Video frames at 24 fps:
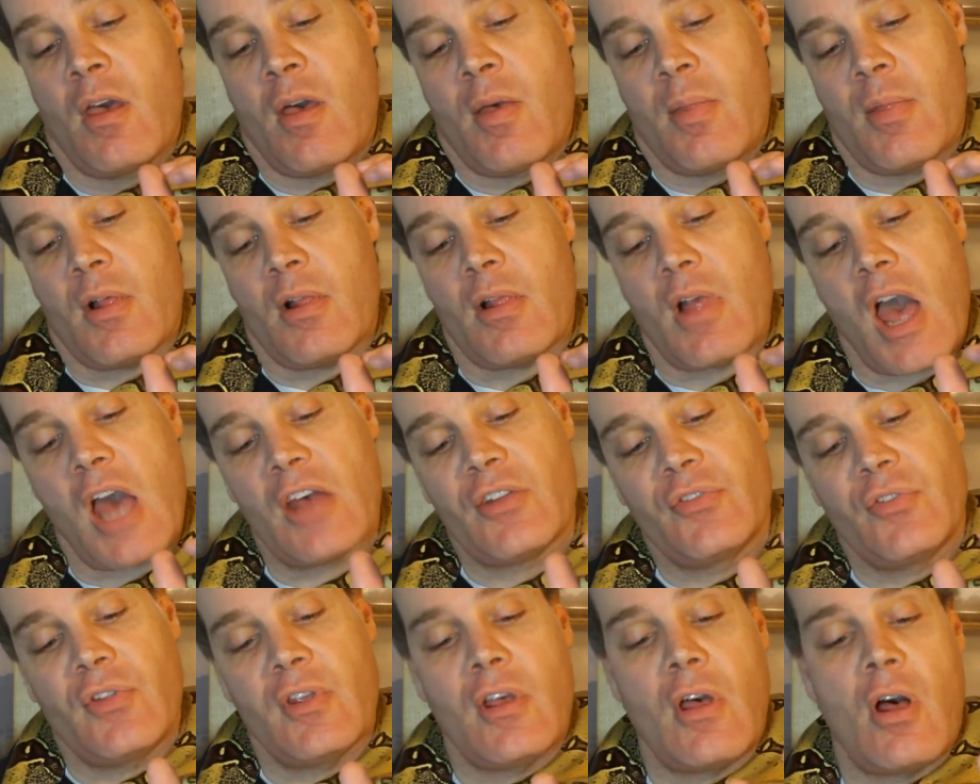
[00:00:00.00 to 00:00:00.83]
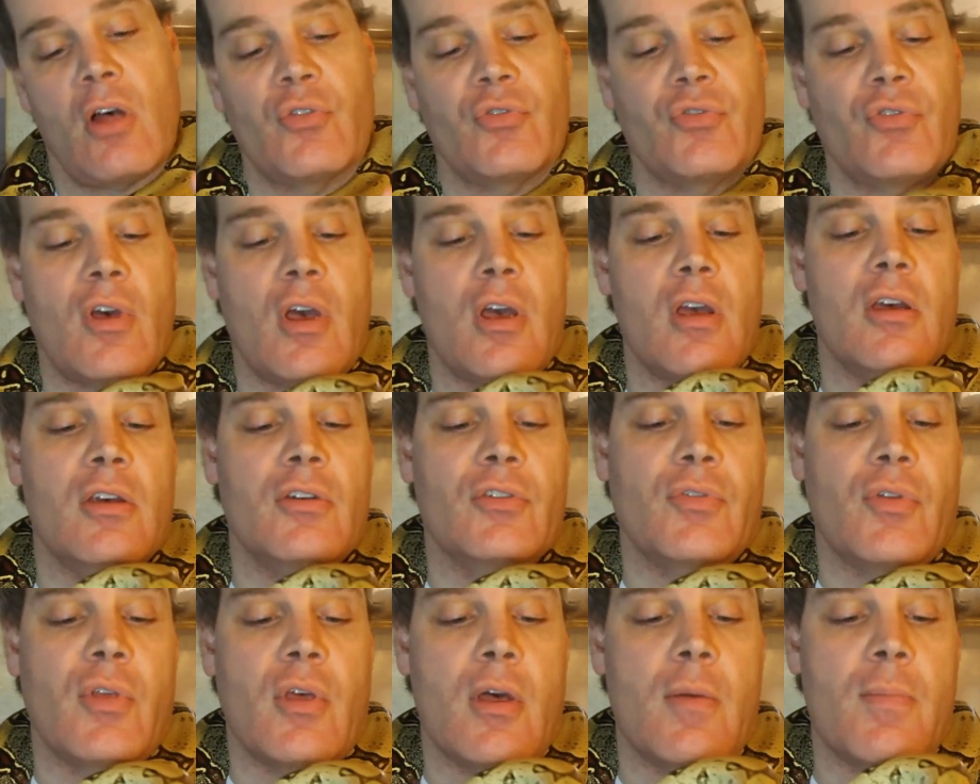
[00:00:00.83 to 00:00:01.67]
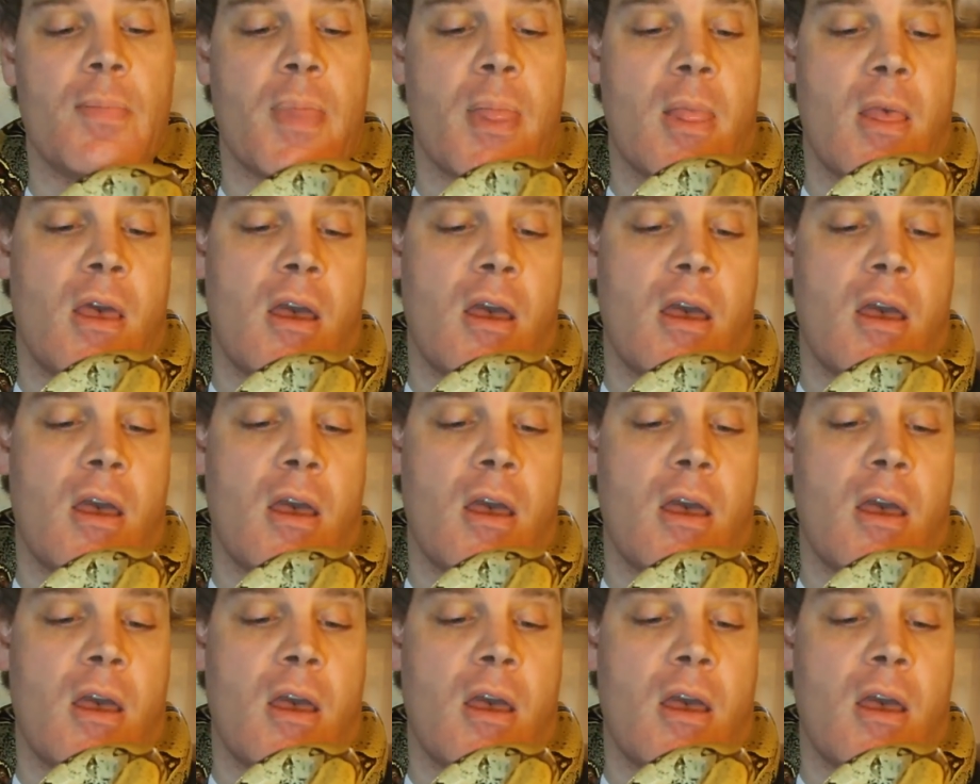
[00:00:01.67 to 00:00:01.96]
The last thing I'll say is that